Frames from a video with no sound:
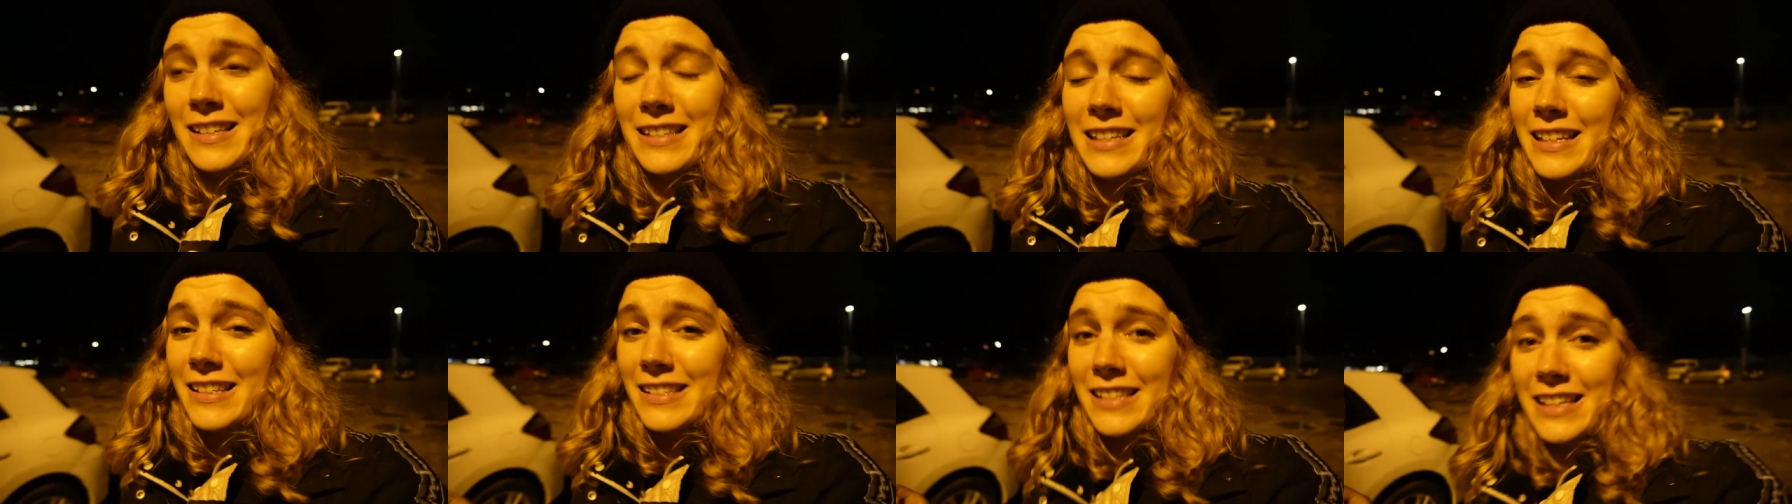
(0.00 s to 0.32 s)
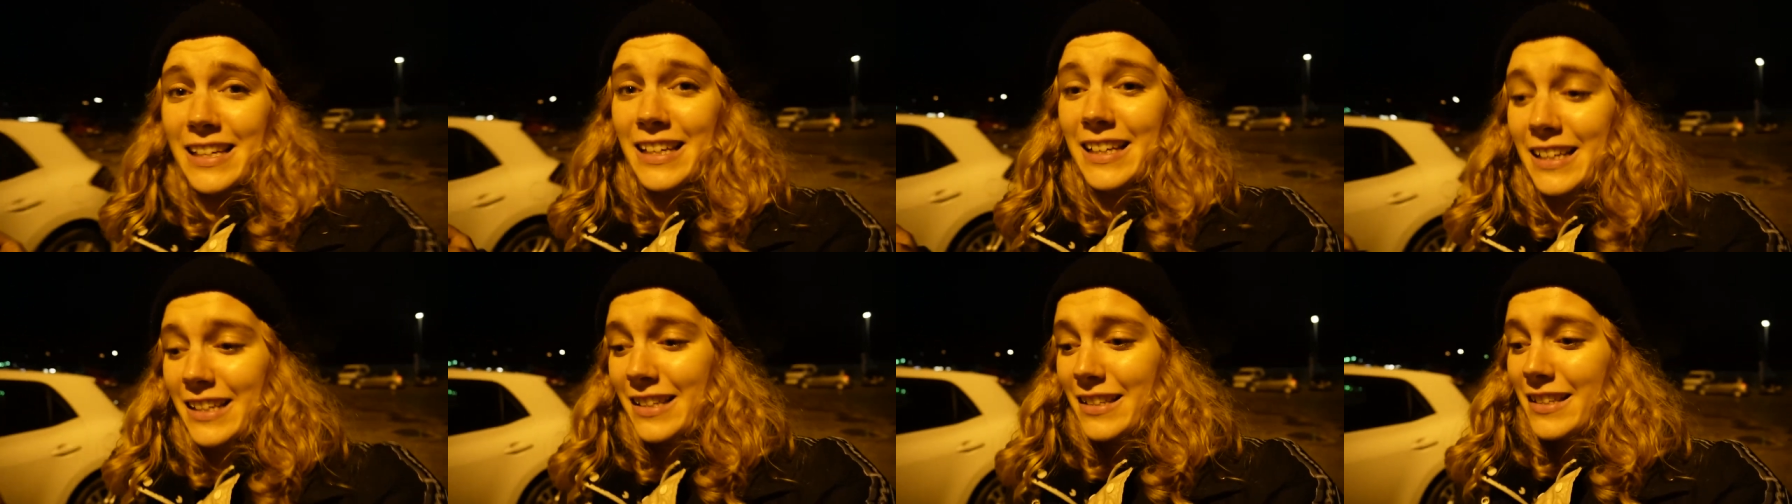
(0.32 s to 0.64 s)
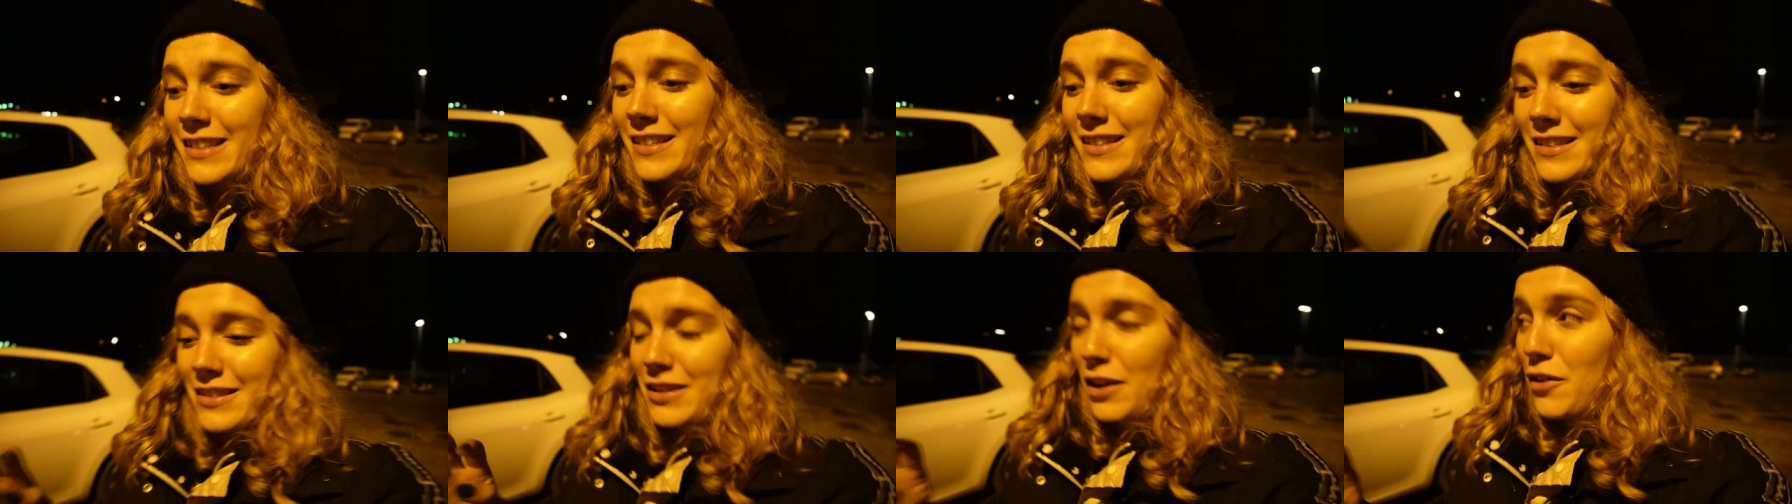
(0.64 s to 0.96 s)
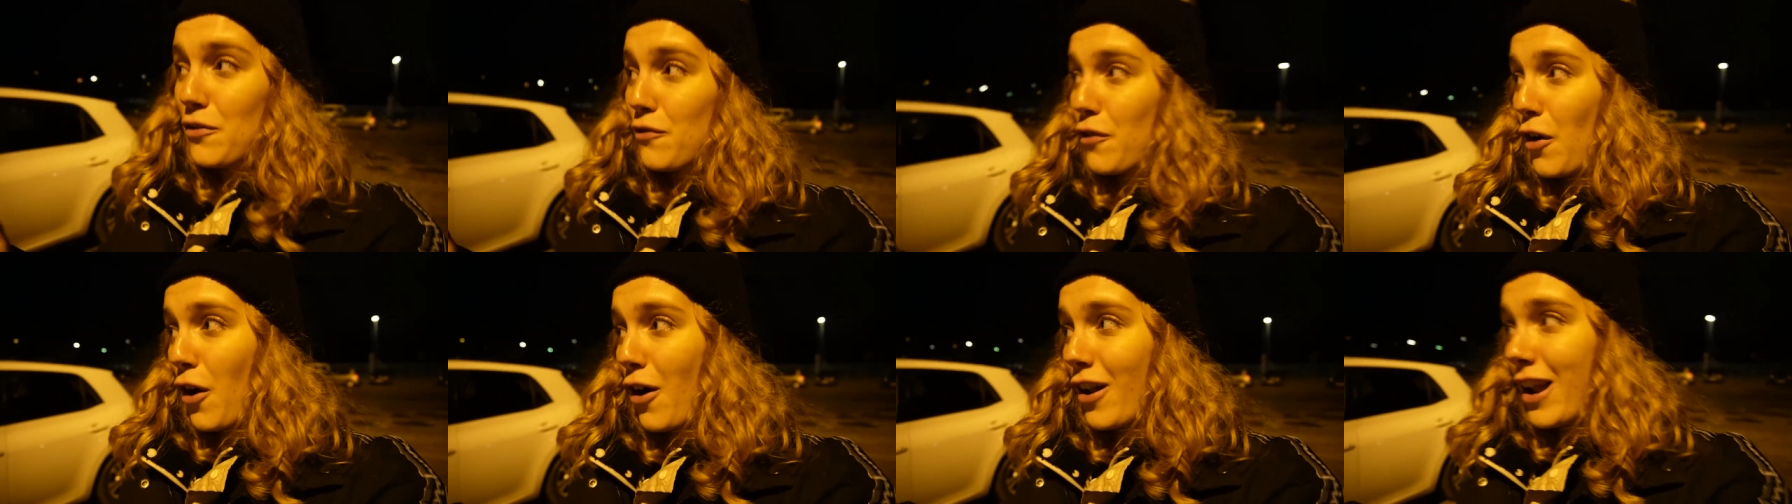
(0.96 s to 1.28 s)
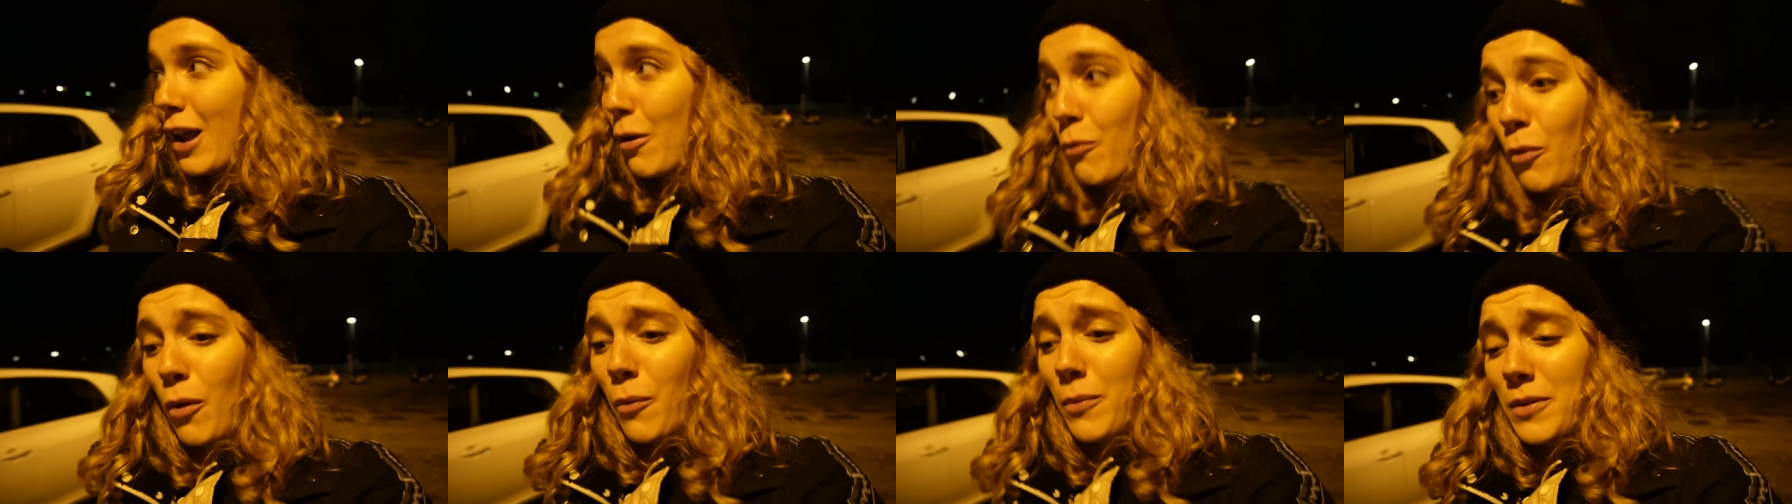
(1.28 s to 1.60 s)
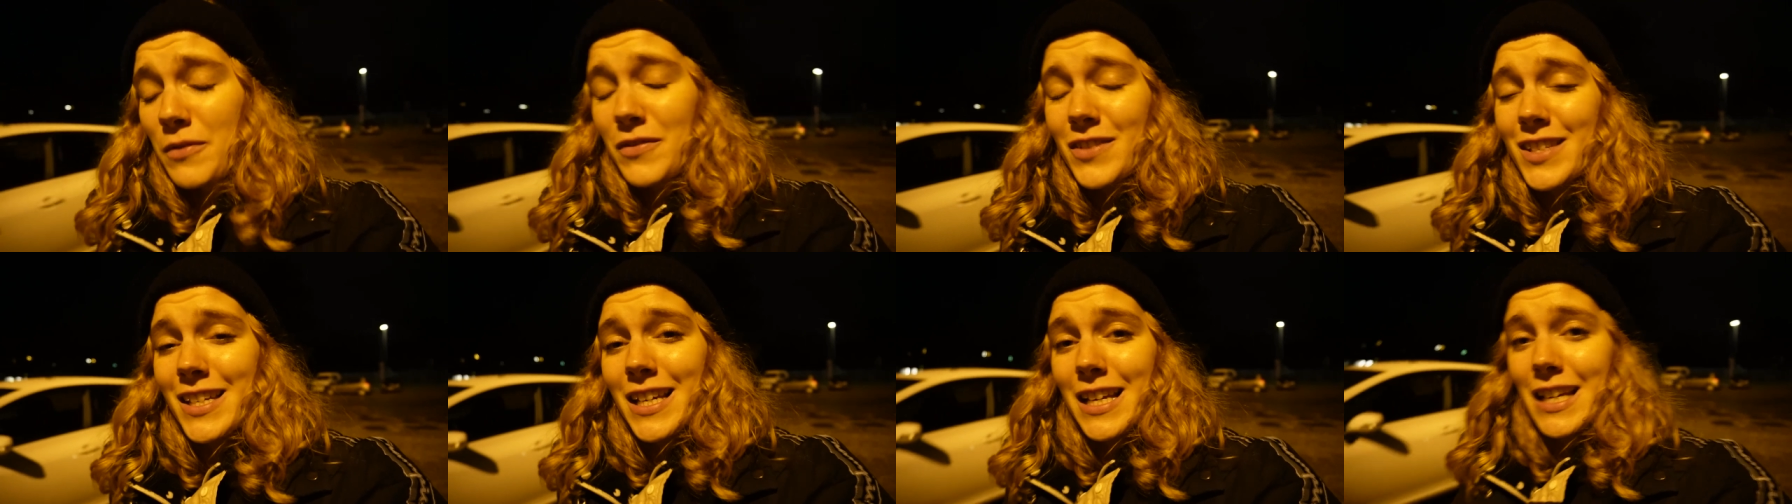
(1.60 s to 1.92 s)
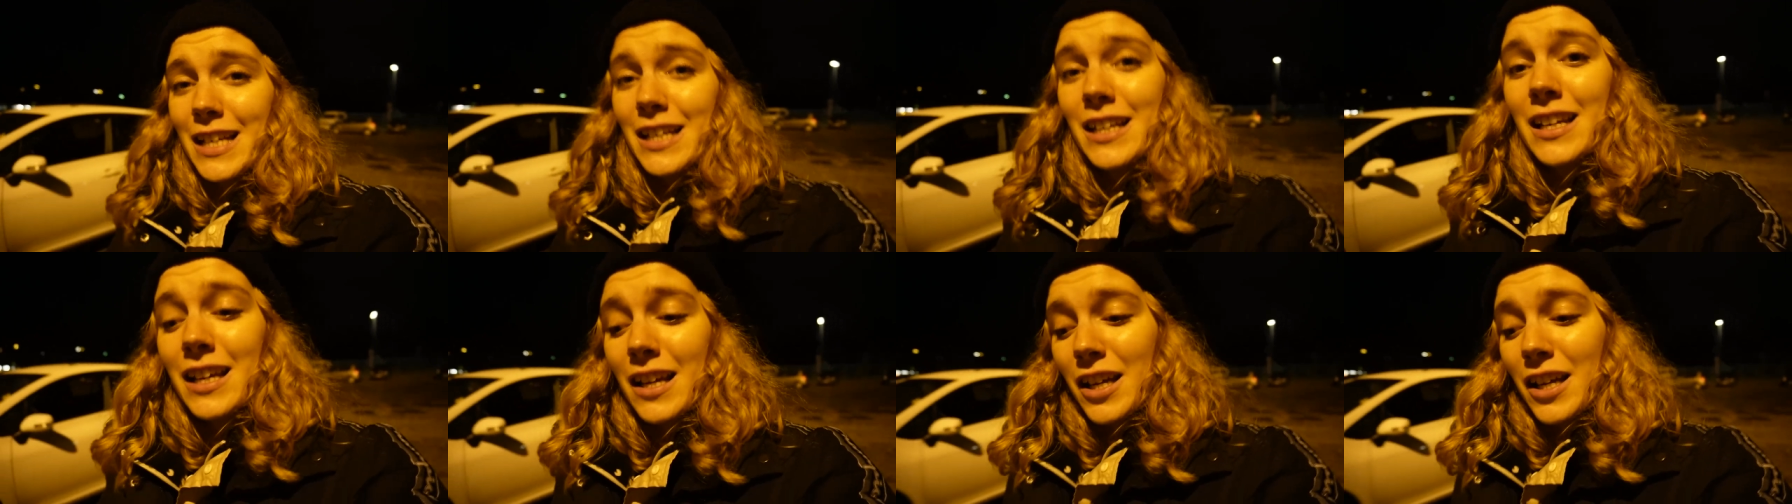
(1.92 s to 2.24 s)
city so far like what we've seen